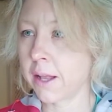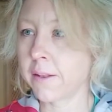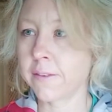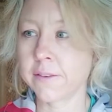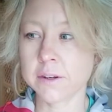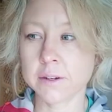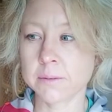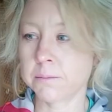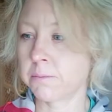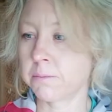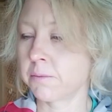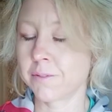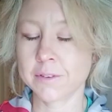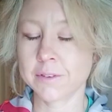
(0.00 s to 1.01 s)
And
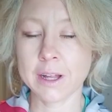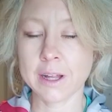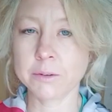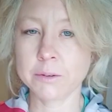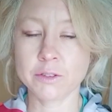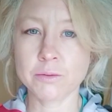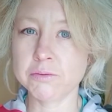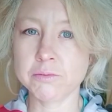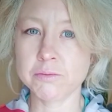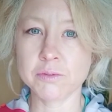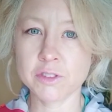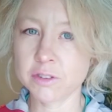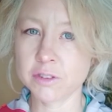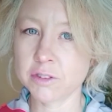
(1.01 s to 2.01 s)
that was
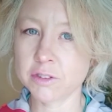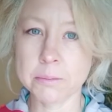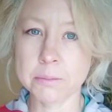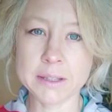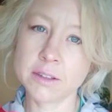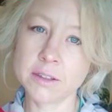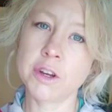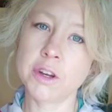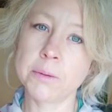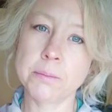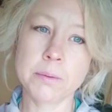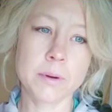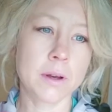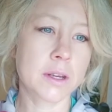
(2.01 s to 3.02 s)
just amazing
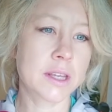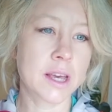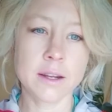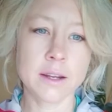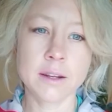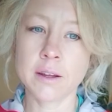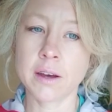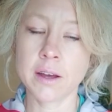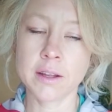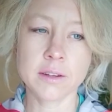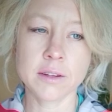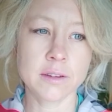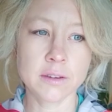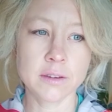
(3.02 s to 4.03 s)
trip again.
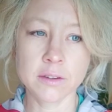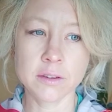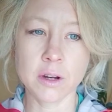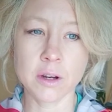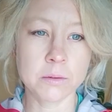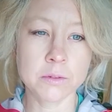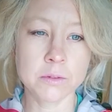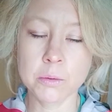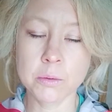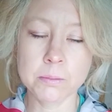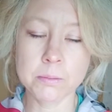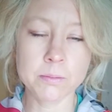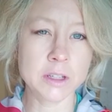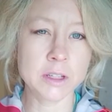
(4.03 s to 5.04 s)
I had, you know,
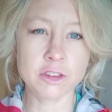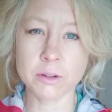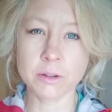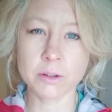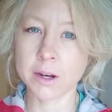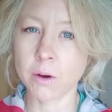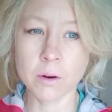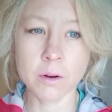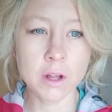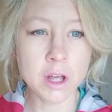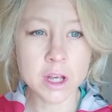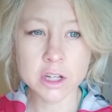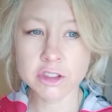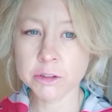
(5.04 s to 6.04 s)
no issue at
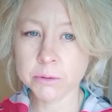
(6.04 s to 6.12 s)
all.